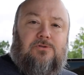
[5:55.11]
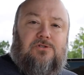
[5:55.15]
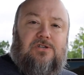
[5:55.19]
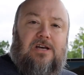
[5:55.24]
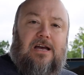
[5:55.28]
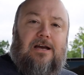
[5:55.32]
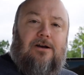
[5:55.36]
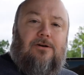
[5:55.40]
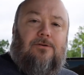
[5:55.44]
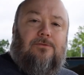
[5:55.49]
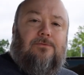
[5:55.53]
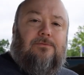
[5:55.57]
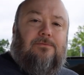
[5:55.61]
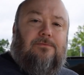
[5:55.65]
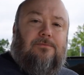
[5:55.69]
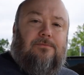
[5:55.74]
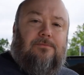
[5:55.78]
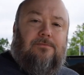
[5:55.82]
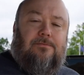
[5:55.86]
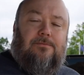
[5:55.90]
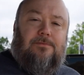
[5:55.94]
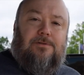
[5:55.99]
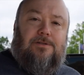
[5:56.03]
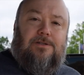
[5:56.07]
sound
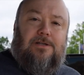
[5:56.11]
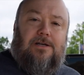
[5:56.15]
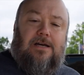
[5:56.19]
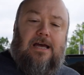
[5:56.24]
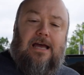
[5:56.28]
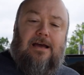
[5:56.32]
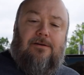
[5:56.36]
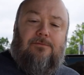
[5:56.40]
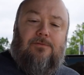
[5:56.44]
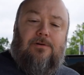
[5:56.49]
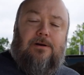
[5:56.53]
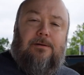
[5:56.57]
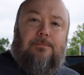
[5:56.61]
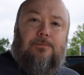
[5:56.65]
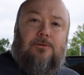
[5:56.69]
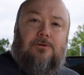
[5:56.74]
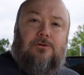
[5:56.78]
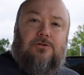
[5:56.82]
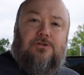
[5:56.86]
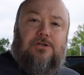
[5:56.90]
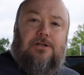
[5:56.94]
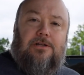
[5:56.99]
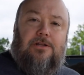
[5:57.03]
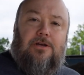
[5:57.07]
to every
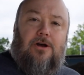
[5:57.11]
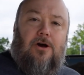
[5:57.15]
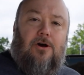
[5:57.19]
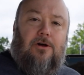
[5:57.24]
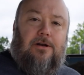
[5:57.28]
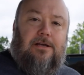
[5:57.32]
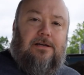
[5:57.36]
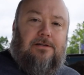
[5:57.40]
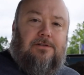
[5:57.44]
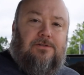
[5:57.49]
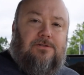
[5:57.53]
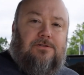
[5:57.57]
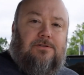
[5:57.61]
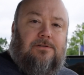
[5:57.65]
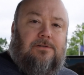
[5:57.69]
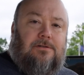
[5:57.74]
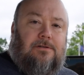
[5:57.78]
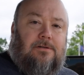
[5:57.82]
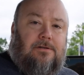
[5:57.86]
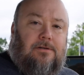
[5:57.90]
person in the audience,